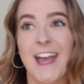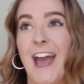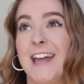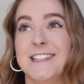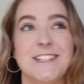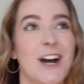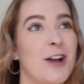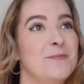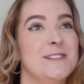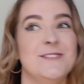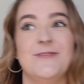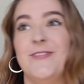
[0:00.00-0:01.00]
and the time
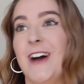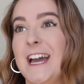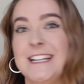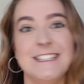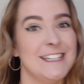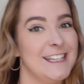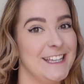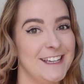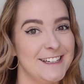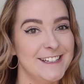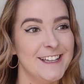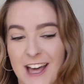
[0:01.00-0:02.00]
is finally
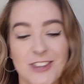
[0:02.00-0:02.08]
here.